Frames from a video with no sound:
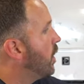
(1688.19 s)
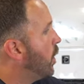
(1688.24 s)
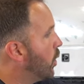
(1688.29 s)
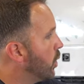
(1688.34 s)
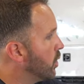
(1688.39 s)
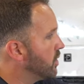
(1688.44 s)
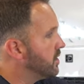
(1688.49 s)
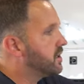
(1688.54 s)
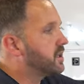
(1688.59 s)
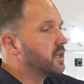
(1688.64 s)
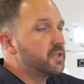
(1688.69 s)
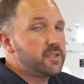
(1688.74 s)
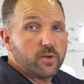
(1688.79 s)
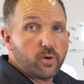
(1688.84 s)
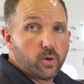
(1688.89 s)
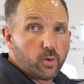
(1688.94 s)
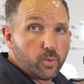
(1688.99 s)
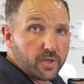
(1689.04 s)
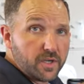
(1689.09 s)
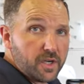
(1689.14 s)
or you can
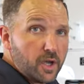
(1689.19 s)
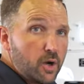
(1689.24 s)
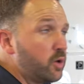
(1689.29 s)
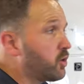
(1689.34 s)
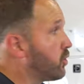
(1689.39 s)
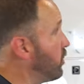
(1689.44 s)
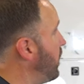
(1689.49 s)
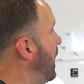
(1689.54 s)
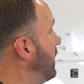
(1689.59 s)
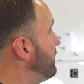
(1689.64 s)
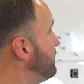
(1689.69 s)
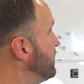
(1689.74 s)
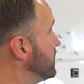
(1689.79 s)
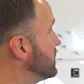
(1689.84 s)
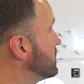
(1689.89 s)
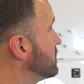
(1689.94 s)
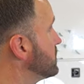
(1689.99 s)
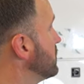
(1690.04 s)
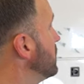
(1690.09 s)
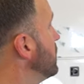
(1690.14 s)
do it with no
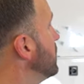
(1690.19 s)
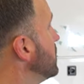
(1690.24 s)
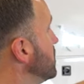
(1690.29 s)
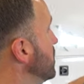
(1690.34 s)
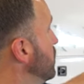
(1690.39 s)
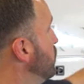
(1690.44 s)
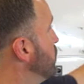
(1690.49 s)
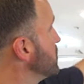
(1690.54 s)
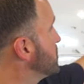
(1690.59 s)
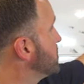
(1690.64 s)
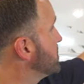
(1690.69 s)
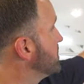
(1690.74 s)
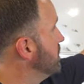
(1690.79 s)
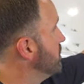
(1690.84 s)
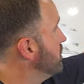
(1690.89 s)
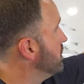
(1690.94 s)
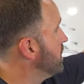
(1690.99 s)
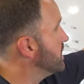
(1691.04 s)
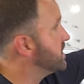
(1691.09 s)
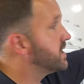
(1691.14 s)
graphics. You will
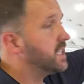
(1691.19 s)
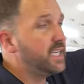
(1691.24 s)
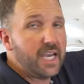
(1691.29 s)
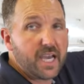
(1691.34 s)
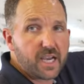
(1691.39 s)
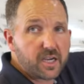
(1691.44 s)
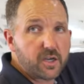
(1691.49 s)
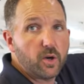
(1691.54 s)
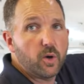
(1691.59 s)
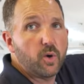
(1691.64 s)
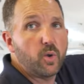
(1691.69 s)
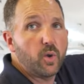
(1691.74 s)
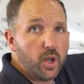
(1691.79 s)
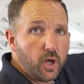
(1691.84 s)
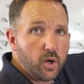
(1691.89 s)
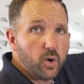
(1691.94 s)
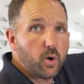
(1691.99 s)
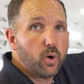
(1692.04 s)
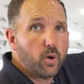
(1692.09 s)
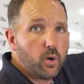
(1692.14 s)
still get the Ekko
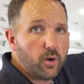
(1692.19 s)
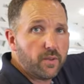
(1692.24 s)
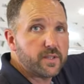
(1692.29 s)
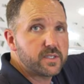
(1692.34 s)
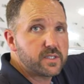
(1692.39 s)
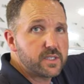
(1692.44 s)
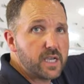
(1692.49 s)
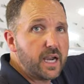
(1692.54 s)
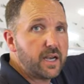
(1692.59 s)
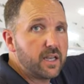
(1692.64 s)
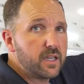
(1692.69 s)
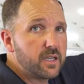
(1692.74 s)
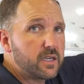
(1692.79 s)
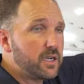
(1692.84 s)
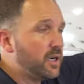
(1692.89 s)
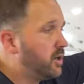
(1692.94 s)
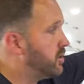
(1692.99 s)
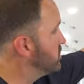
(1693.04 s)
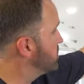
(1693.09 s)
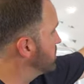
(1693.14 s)
logo on the side of the
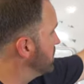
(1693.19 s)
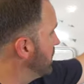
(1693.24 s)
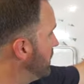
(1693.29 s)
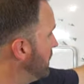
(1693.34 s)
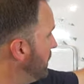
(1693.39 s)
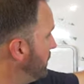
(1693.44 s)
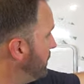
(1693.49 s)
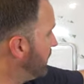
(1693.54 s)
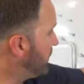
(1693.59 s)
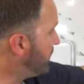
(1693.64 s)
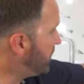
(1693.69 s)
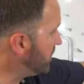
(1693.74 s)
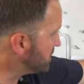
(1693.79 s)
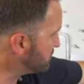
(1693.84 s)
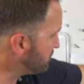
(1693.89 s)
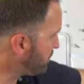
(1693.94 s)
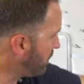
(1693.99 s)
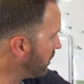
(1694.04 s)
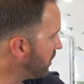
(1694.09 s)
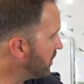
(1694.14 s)
coach, but this
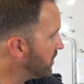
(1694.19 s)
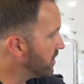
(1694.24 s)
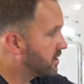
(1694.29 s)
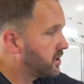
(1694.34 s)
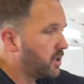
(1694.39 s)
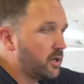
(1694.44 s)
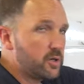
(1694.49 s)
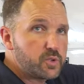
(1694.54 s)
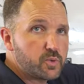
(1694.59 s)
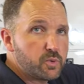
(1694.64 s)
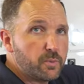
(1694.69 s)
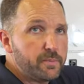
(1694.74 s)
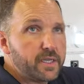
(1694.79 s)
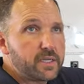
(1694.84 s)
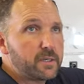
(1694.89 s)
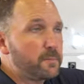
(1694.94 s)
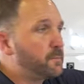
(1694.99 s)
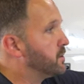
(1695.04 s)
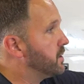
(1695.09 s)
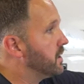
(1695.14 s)
part of the coach will be
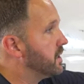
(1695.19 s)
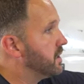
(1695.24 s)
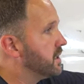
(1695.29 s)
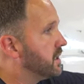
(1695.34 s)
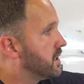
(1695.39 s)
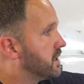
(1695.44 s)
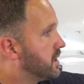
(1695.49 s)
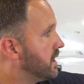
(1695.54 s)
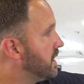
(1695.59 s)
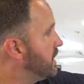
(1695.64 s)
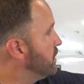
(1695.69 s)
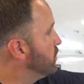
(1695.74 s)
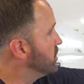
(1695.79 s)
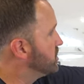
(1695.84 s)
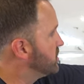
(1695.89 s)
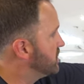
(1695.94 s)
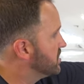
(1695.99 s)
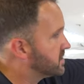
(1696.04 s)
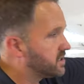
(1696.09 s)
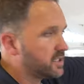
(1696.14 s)
completely clean
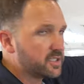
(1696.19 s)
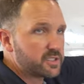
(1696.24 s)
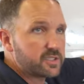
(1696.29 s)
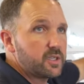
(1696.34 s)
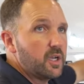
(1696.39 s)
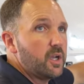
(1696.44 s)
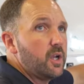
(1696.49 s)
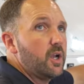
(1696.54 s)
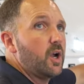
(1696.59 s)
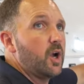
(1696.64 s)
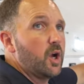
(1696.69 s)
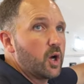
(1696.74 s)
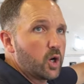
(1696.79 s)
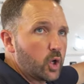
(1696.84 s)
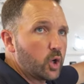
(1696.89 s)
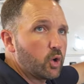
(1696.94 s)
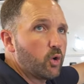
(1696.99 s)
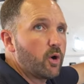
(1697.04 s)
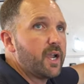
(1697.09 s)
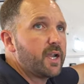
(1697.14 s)
with just this
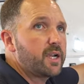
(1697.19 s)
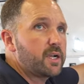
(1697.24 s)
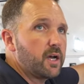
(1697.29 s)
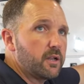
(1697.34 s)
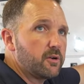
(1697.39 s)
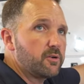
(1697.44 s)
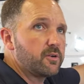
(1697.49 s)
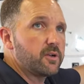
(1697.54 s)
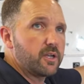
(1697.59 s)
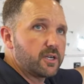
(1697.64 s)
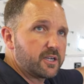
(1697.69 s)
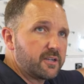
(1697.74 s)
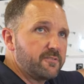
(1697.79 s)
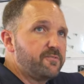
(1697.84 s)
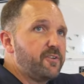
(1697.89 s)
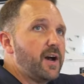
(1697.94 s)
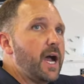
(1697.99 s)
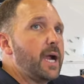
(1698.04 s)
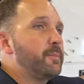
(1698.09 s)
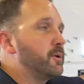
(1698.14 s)
gray colored looking
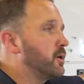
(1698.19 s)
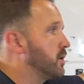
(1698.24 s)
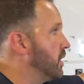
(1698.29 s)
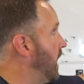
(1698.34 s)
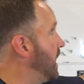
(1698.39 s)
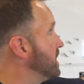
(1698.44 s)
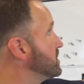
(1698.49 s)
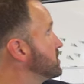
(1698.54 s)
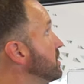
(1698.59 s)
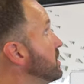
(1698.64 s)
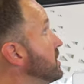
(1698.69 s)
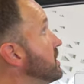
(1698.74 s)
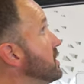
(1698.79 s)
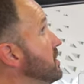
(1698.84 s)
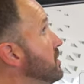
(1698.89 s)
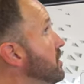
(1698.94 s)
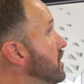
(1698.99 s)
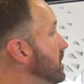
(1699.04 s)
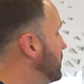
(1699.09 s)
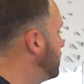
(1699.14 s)
fiberglass on the
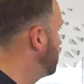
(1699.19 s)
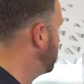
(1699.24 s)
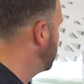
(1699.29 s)
unit.